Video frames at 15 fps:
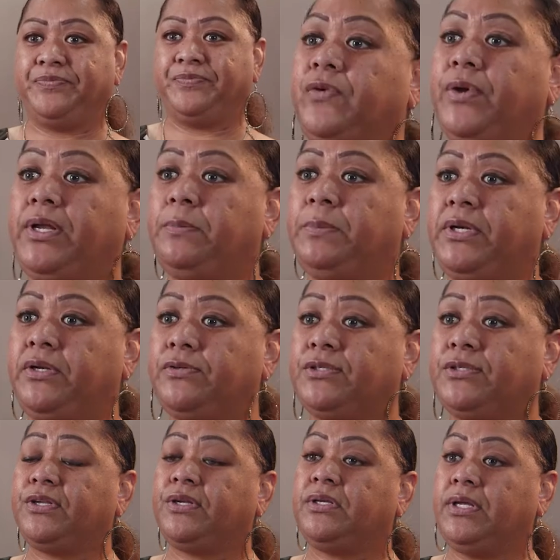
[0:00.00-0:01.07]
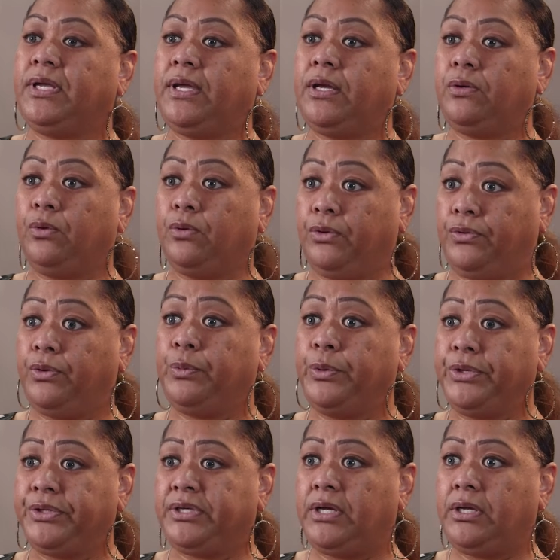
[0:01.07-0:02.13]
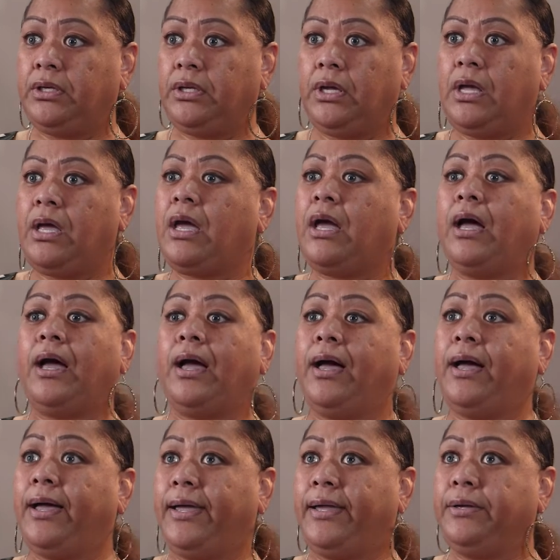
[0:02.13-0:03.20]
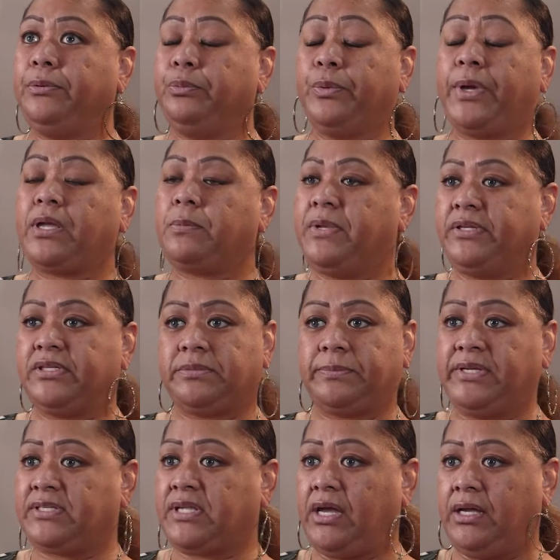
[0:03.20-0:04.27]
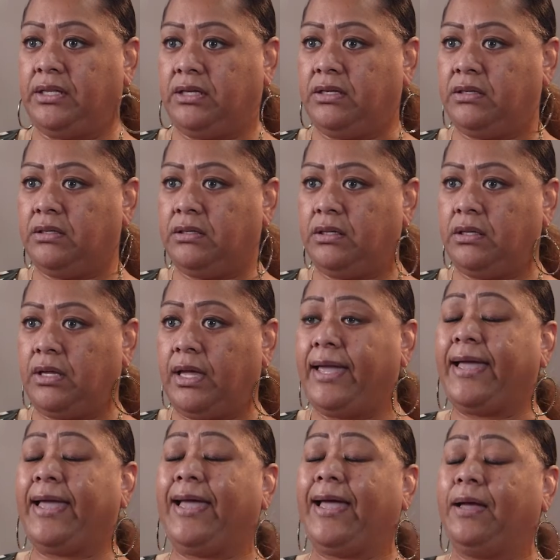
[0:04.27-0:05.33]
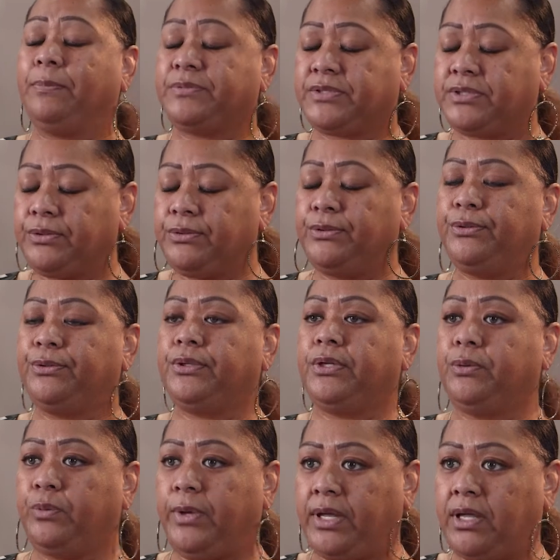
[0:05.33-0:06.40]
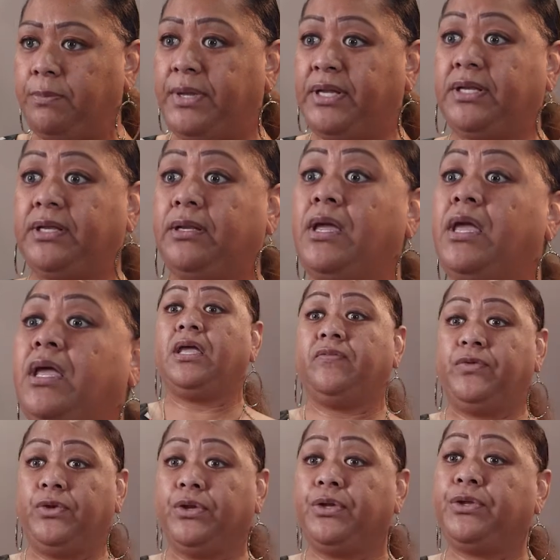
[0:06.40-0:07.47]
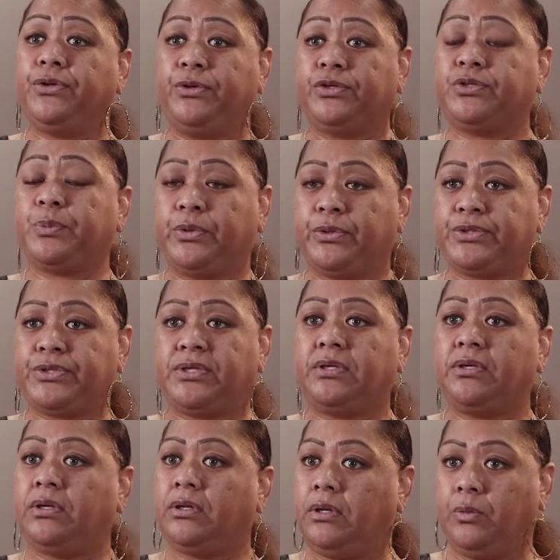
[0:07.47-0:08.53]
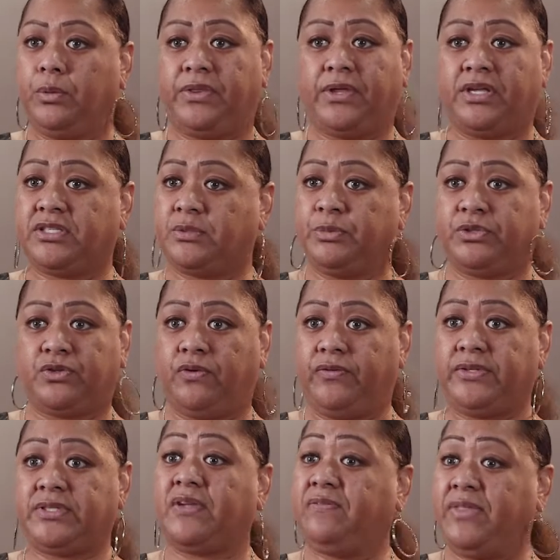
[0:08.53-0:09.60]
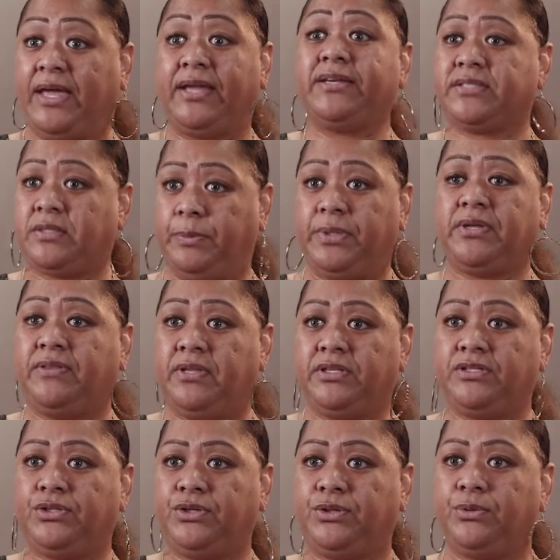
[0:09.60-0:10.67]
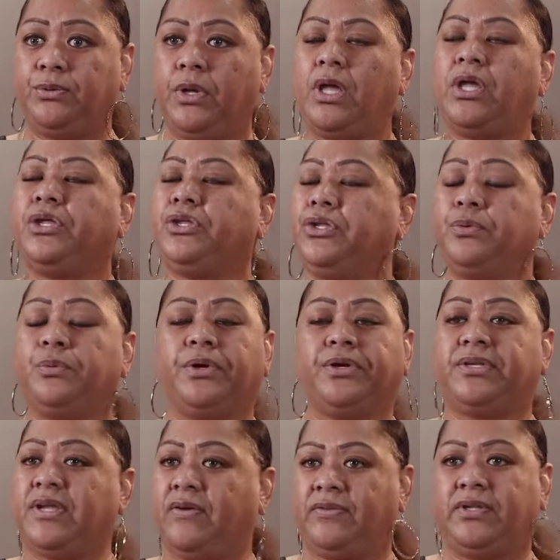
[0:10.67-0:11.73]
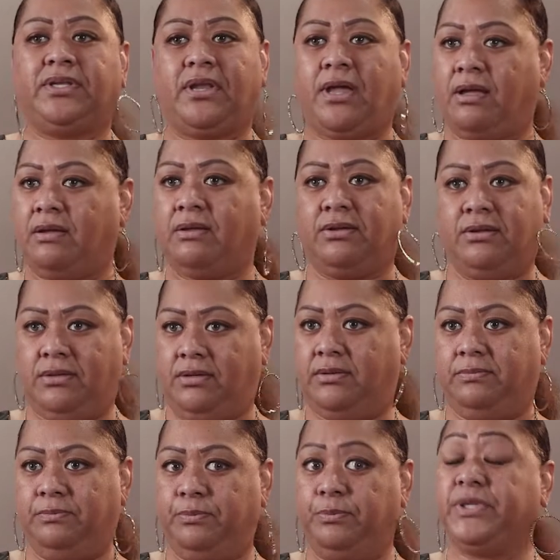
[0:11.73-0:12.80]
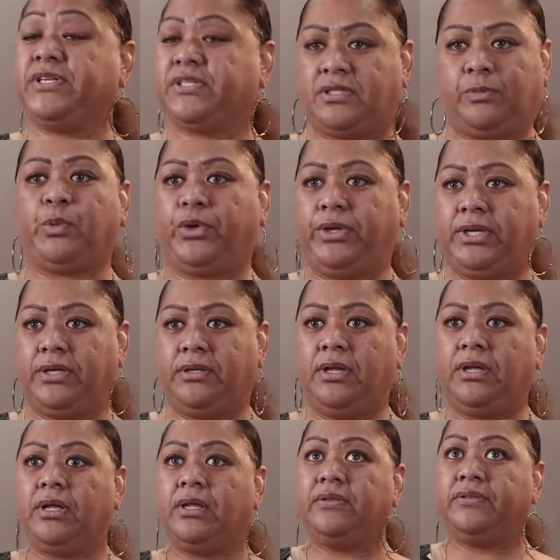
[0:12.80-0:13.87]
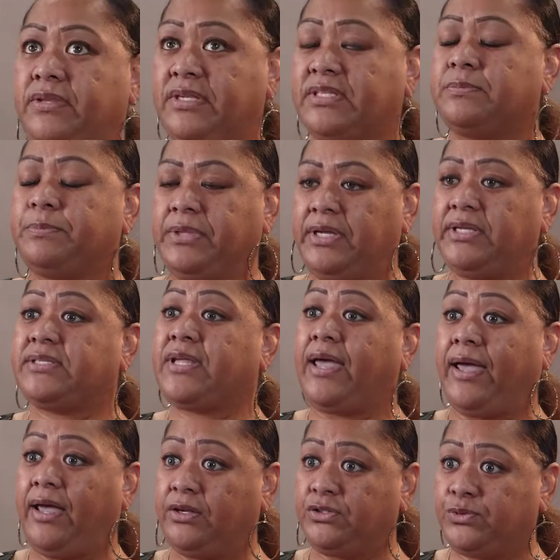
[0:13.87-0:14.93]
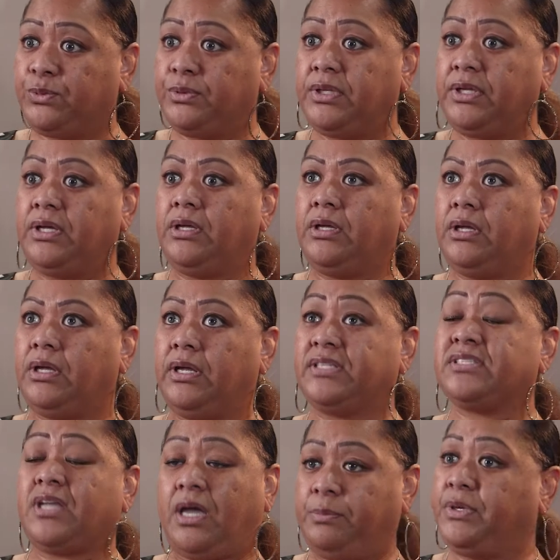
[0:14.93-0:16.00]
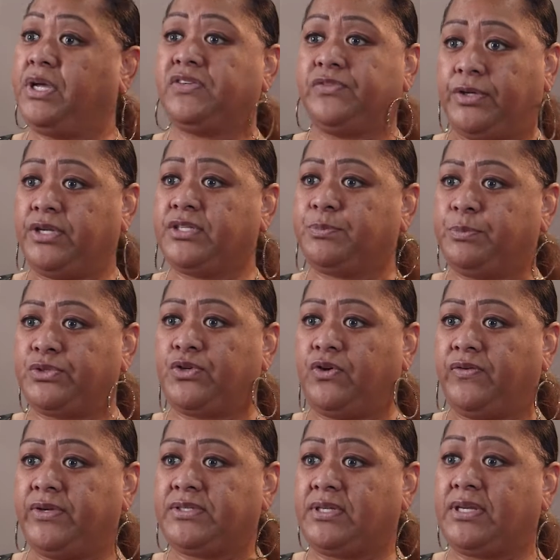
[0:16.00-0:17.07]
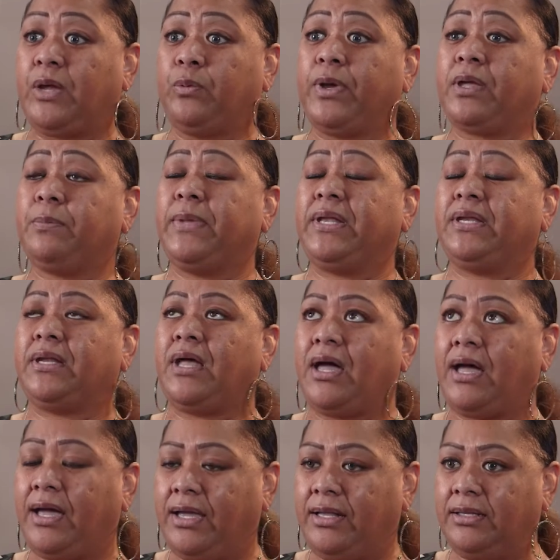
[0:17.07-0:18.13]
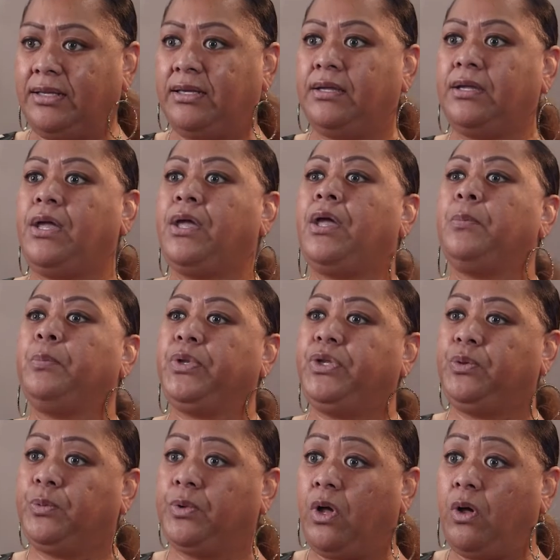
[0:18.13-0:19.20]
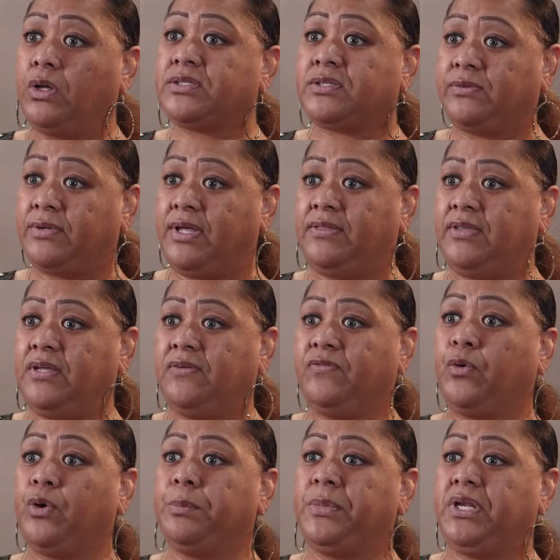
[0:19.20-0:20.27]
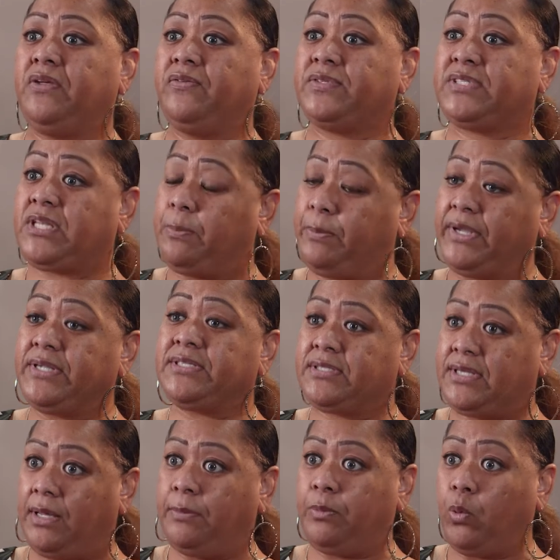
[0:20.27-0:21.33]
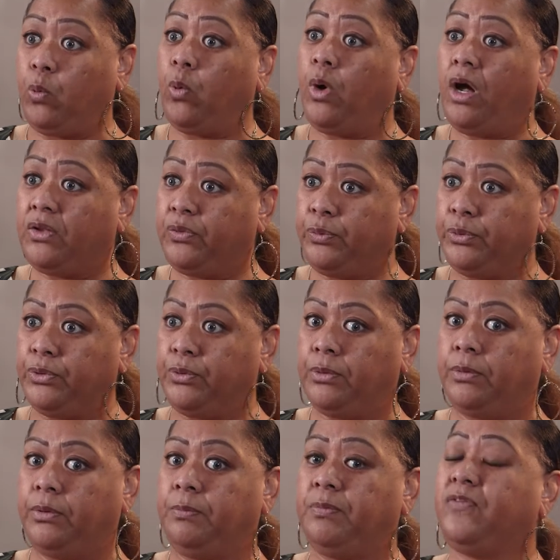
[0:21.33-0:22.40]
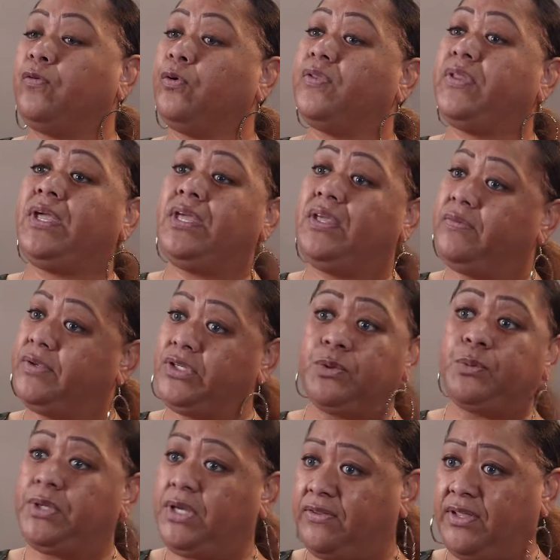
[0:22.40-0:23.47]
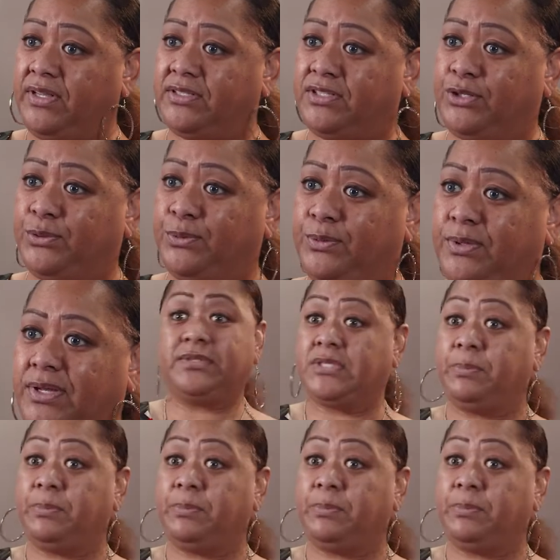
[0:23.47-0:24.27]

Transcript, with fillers: For anybody looking to get ortho work done, I recommend this place highly. I absolutely recommend it. If you're a huge person with customer service, if that is a big thing to you, you are definitely not gonna be disappointed. This place actually is top notch for customer service and I recommend it highly. But you will also get the informative step by step walkthrough before they even do anything to you.